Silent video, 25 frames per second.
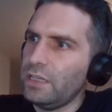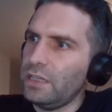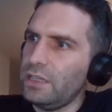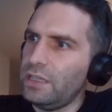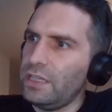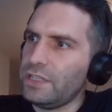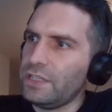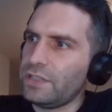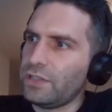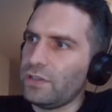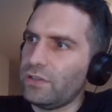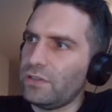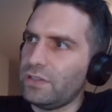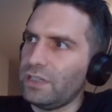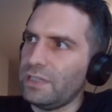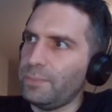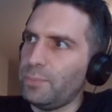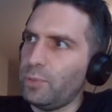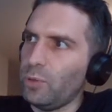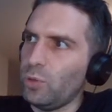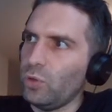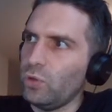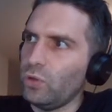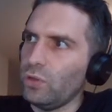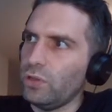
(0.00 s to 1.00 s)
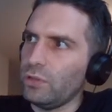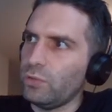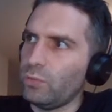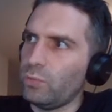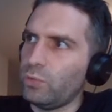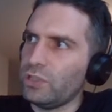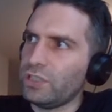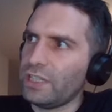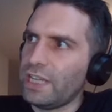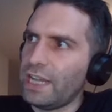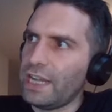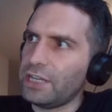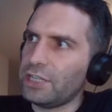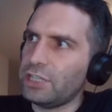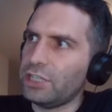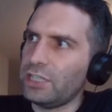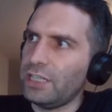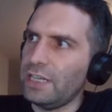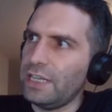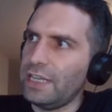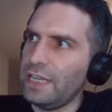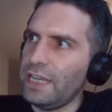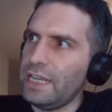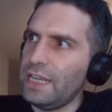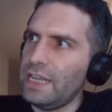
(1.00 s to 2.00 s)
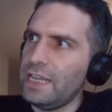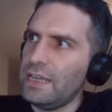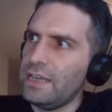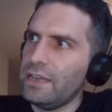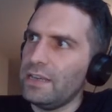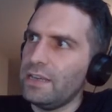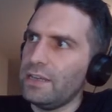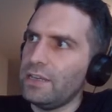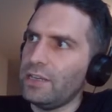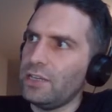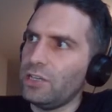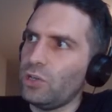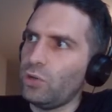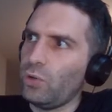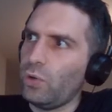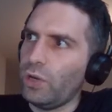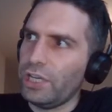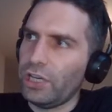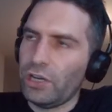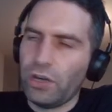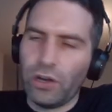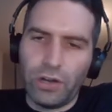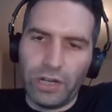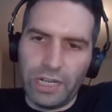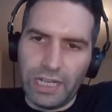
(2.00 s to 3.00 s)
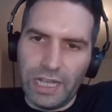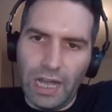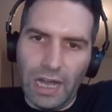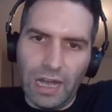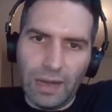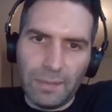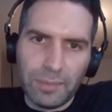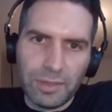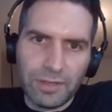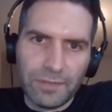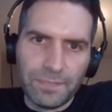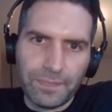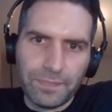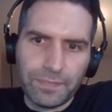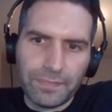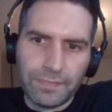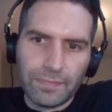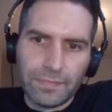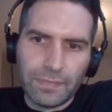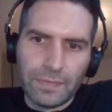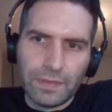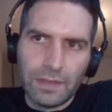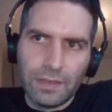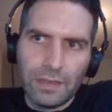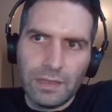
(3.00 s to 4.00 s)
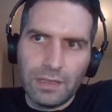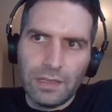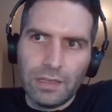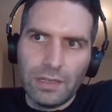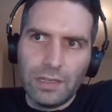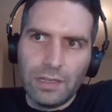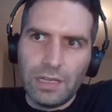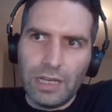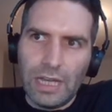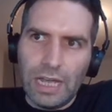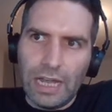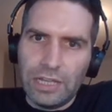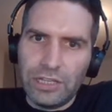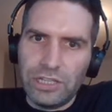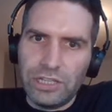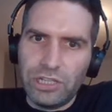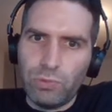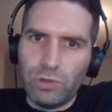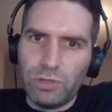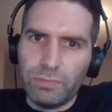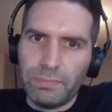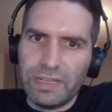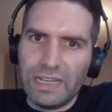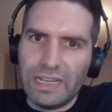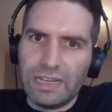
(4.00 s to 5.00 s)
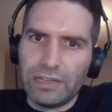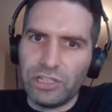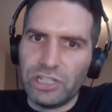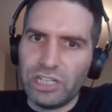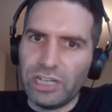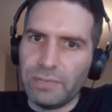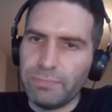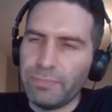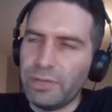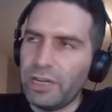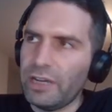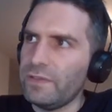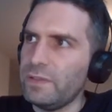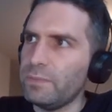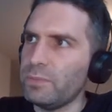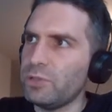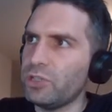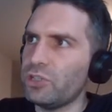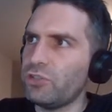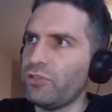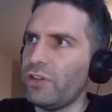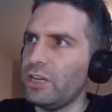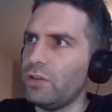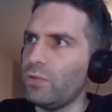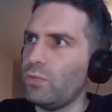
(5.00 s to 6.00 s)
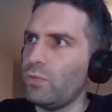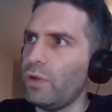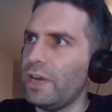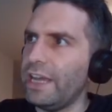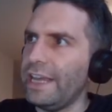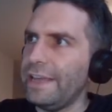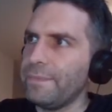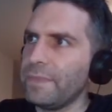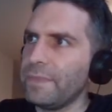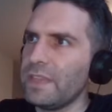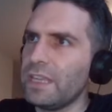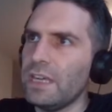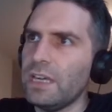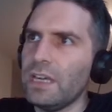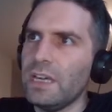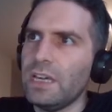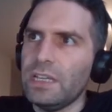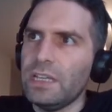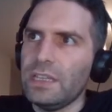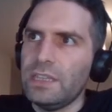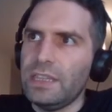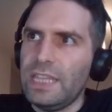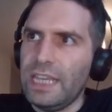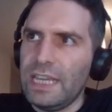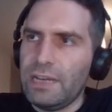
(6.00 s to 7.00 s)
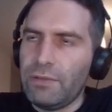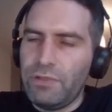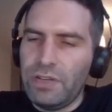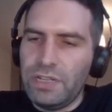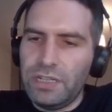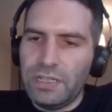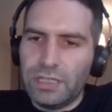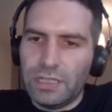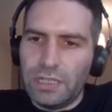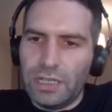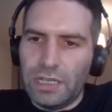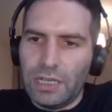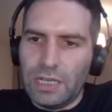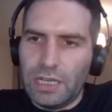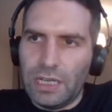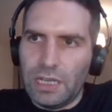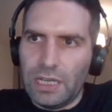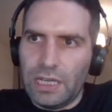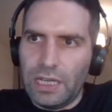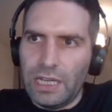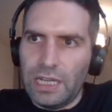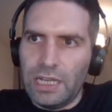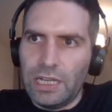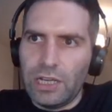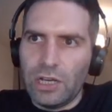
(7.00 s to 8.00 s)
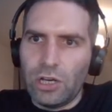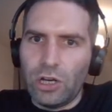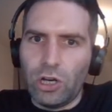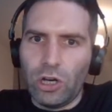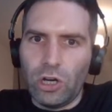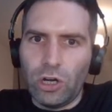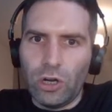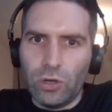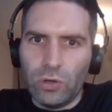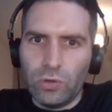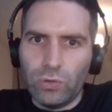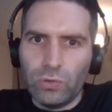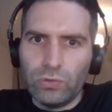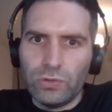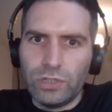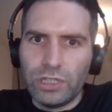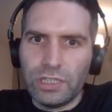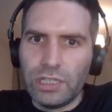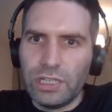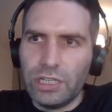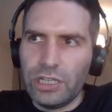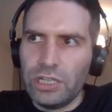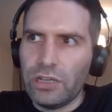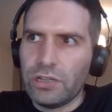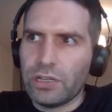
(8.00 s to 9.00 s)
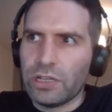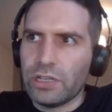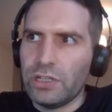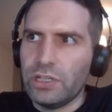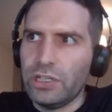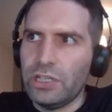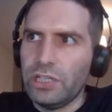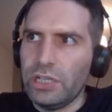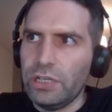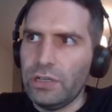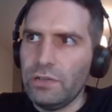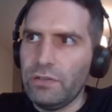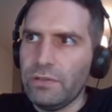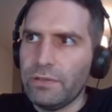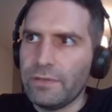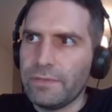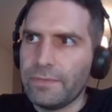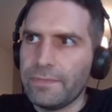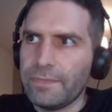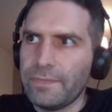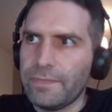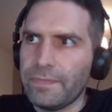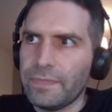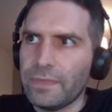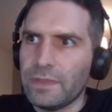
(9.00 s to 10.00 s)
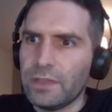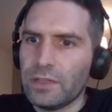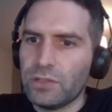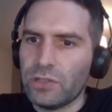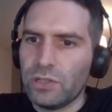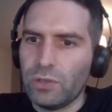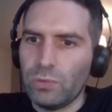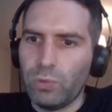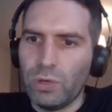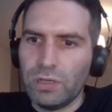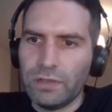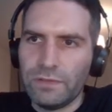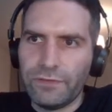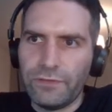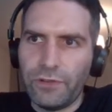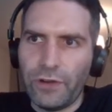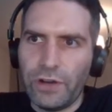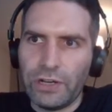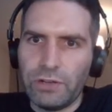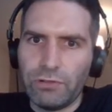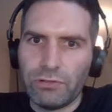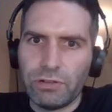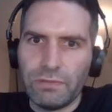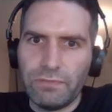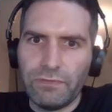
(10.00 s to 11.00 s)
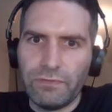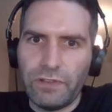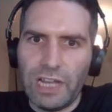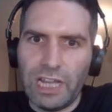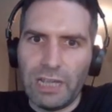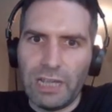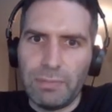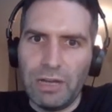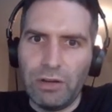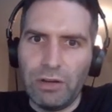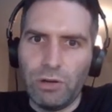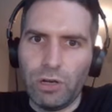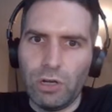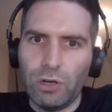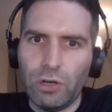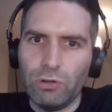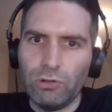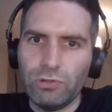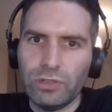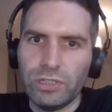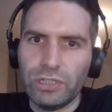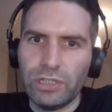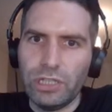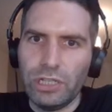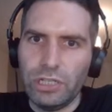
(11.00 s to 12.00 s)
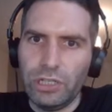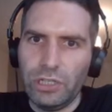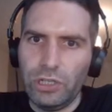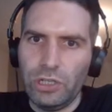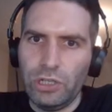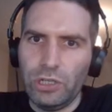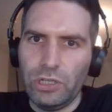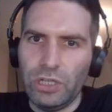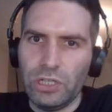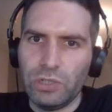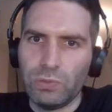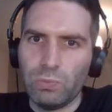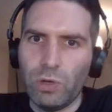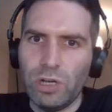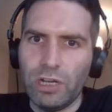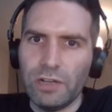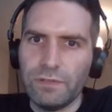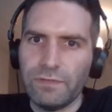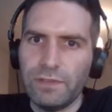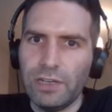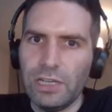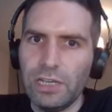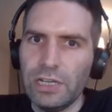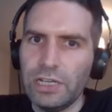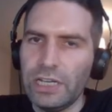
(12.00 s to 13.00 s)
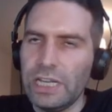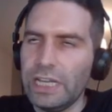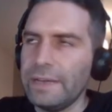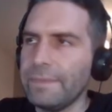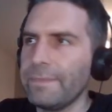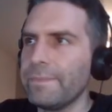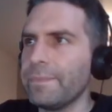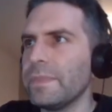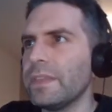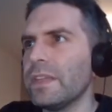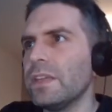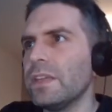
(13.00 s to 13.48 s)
this eyeball was actually quite high up, and you wouldn't be able to jump over them straight away. There is a hold that you can do, so one final conveyor belt hold that is worth learning,